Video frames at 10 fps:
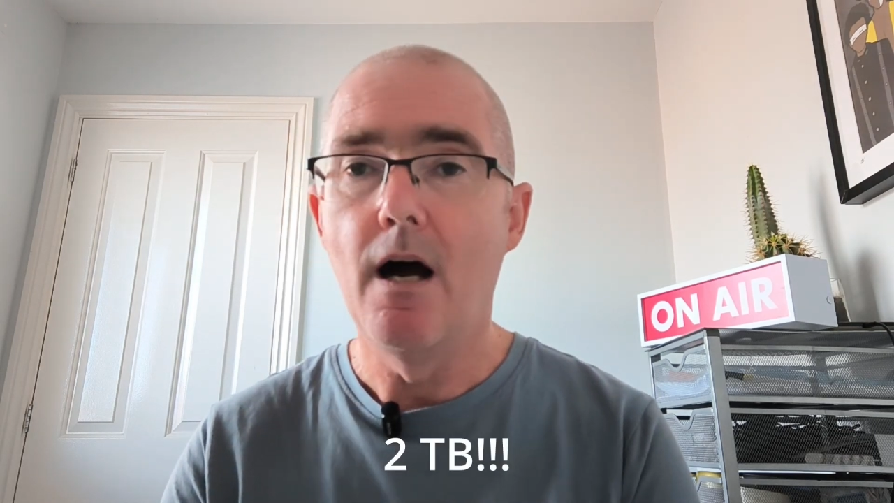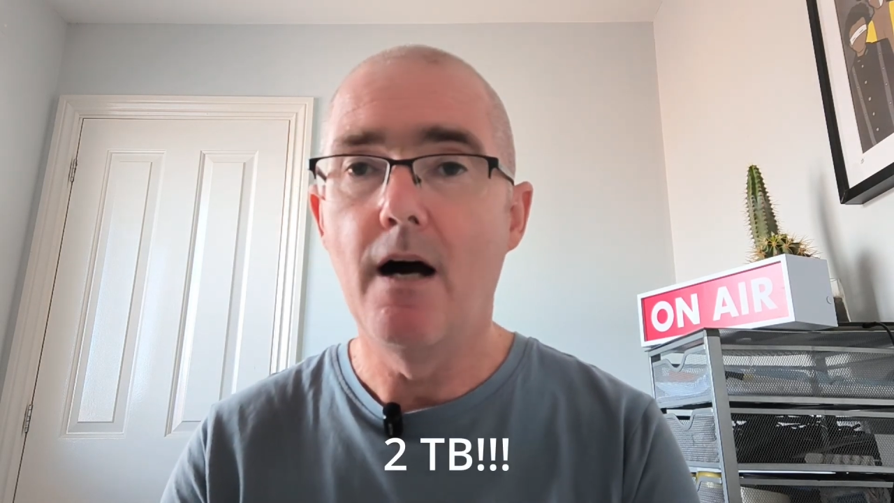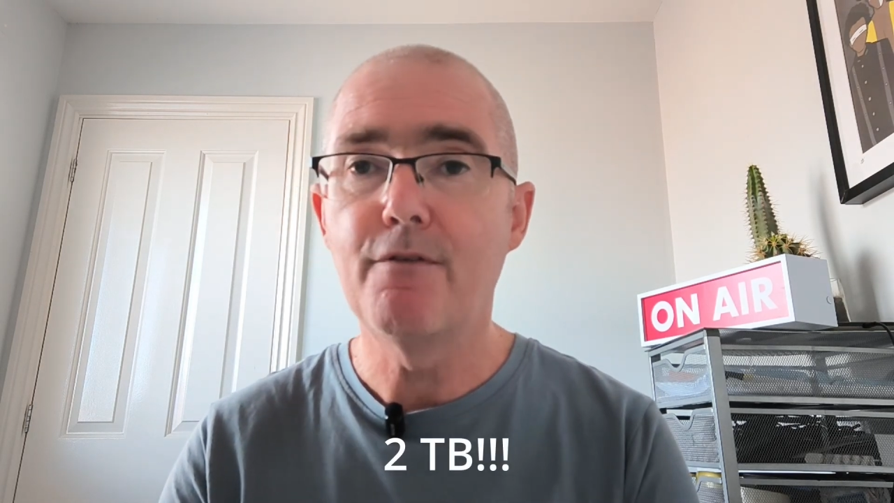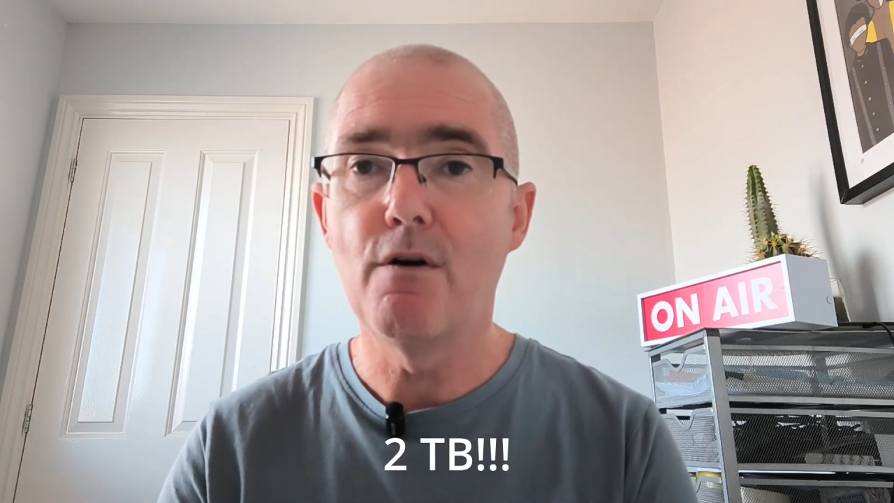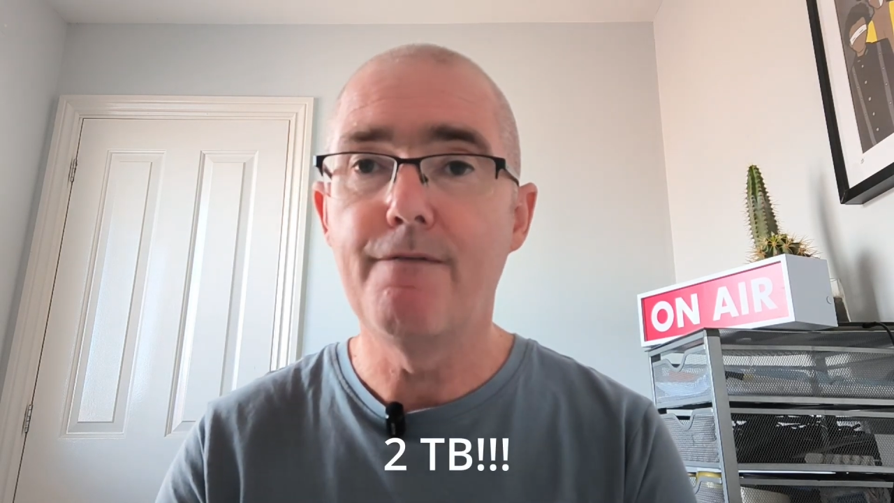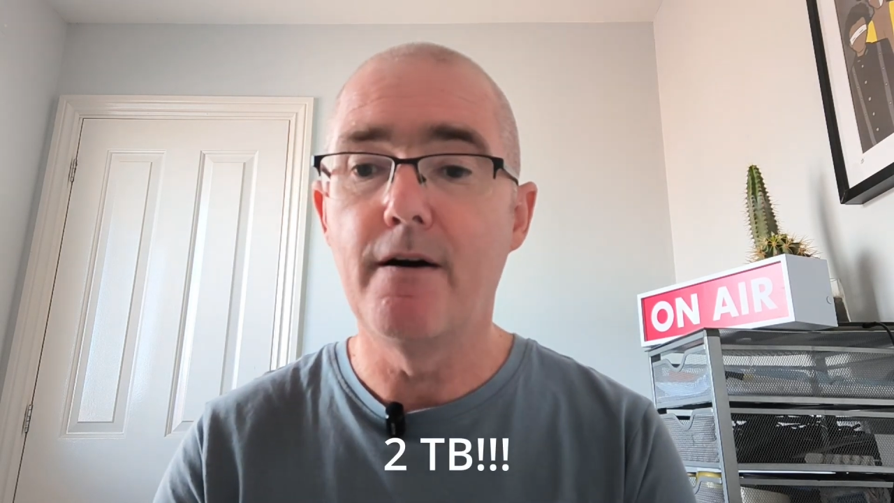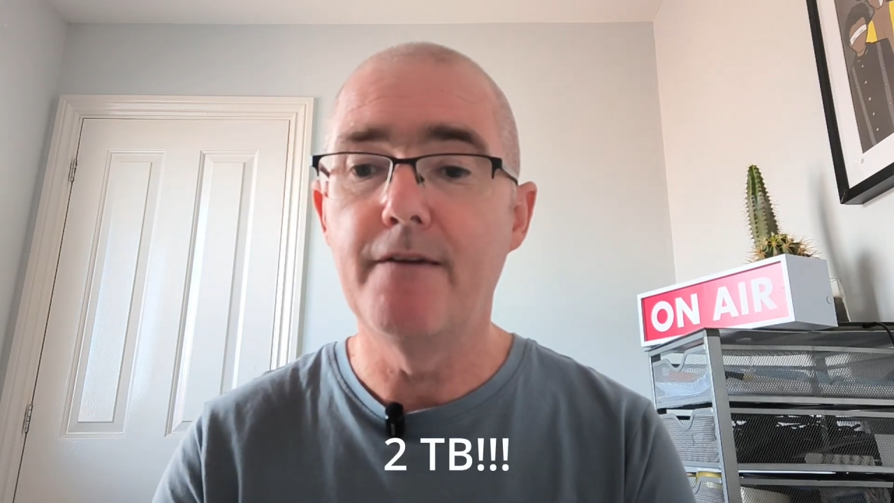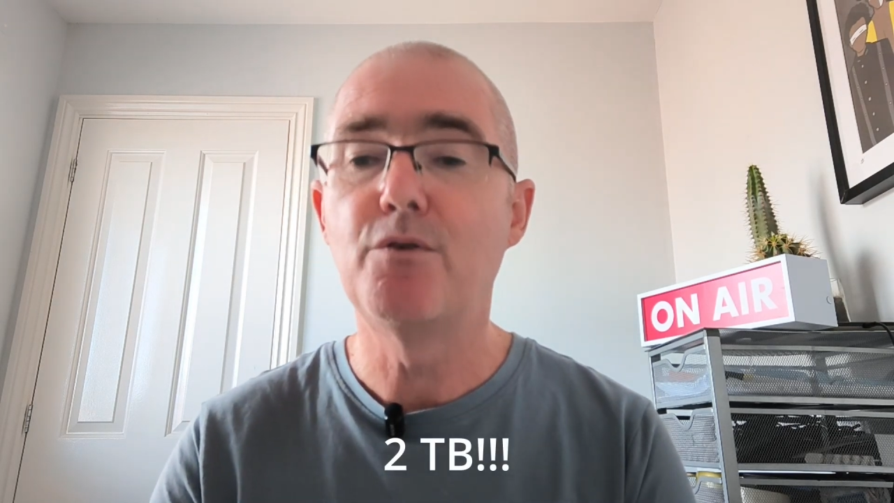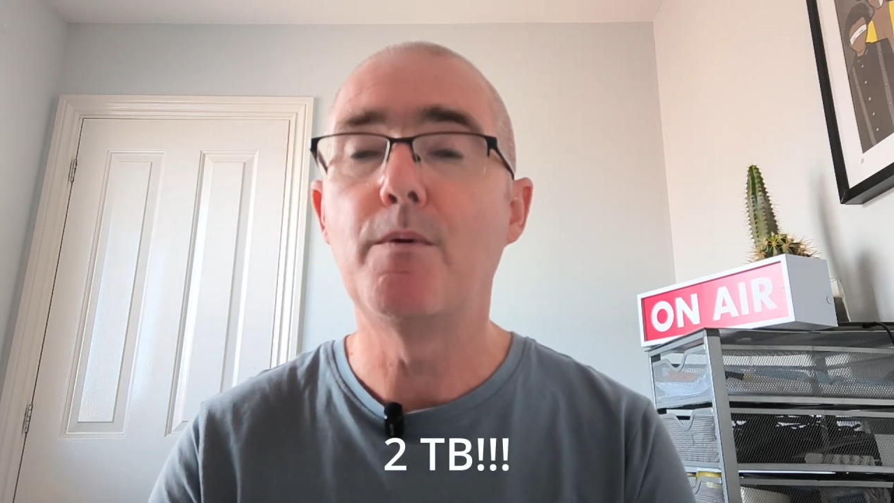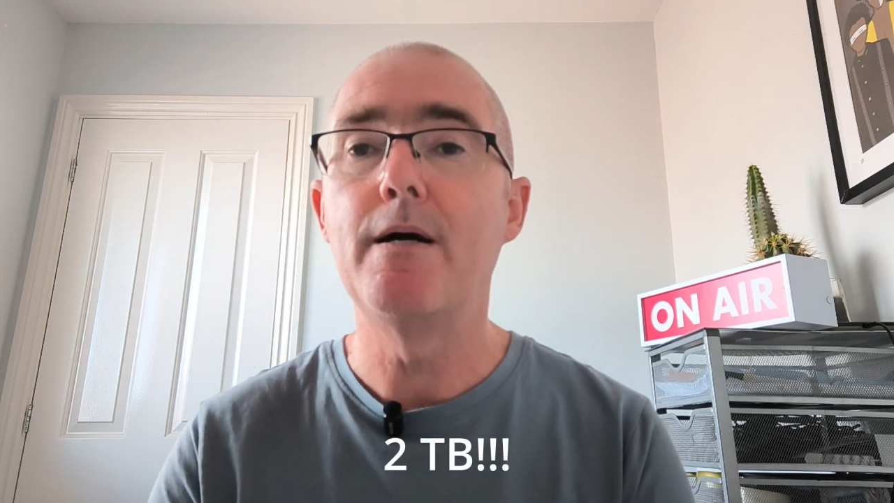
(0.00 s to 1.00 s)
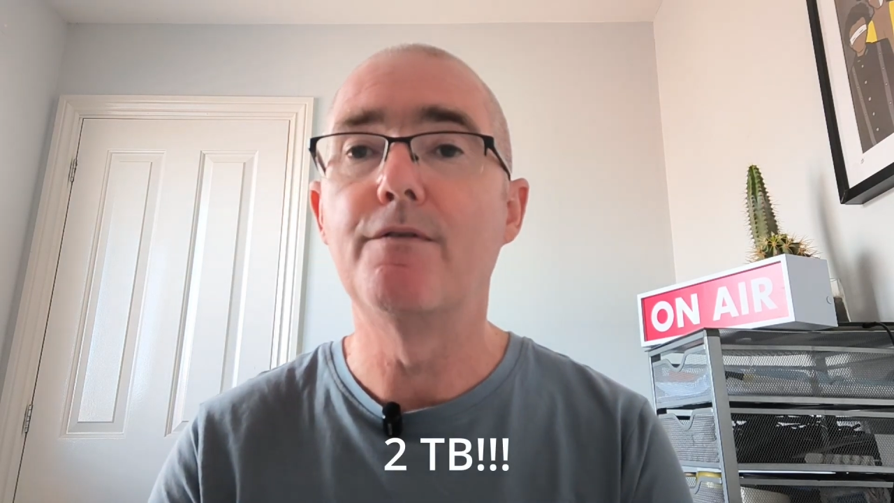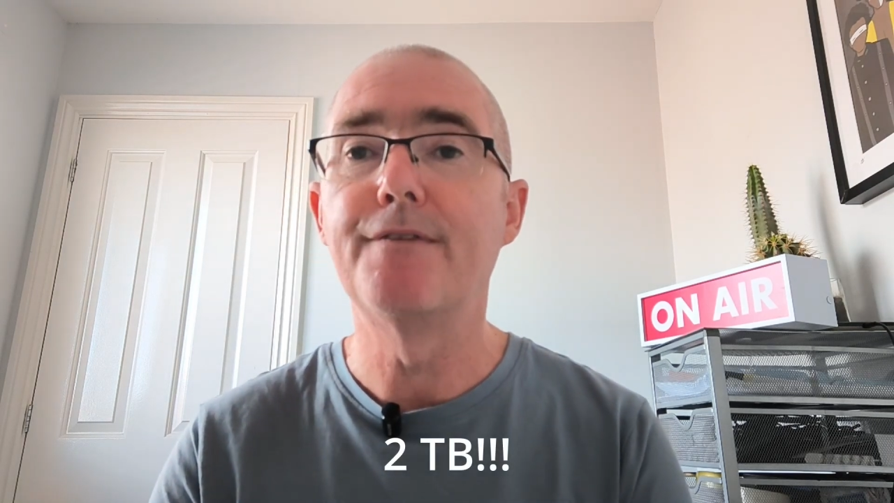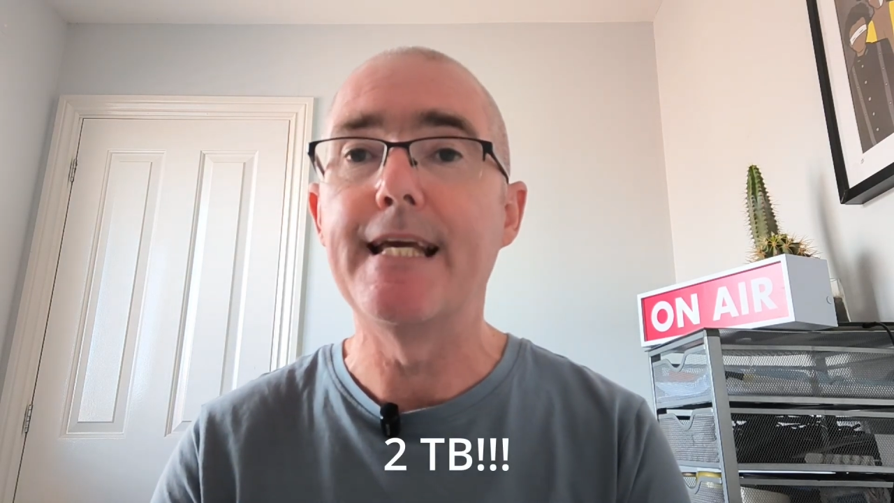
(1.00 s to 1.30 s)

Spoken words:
I've got a 512